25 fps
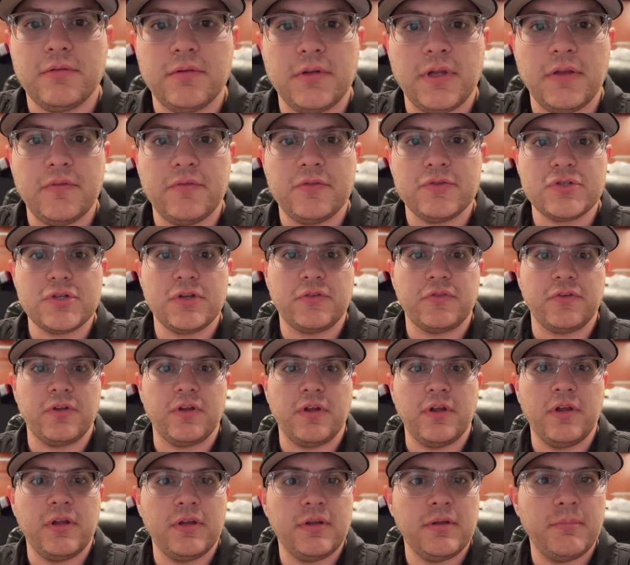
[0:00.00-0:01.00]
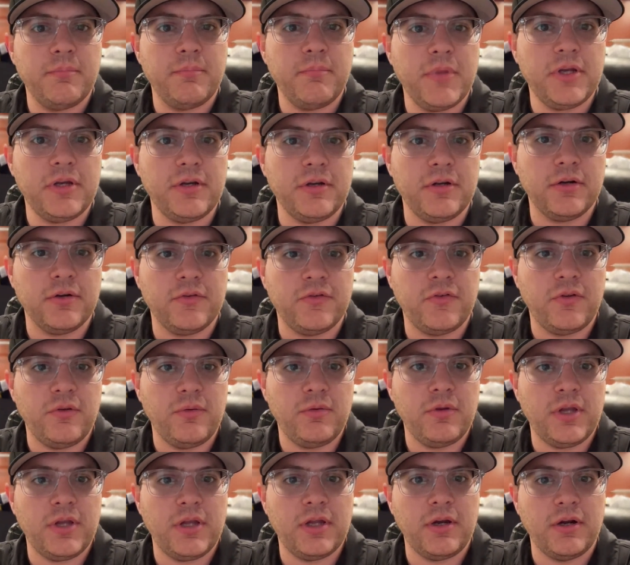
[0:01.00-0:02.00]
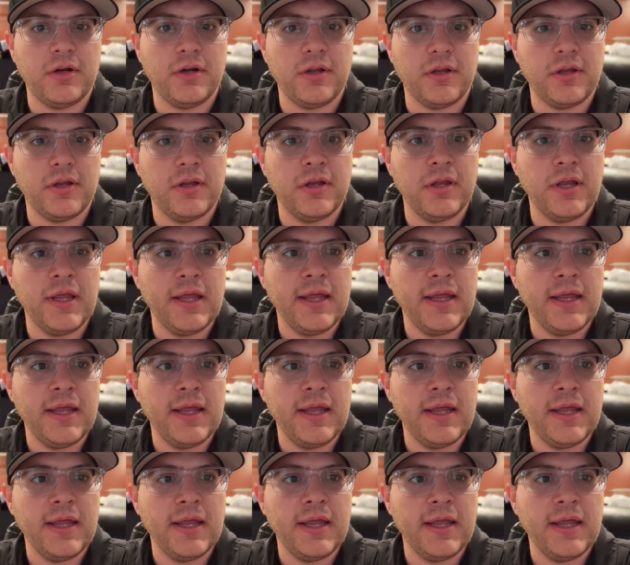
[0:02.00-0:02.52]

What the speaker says: Give it just a minute or two here to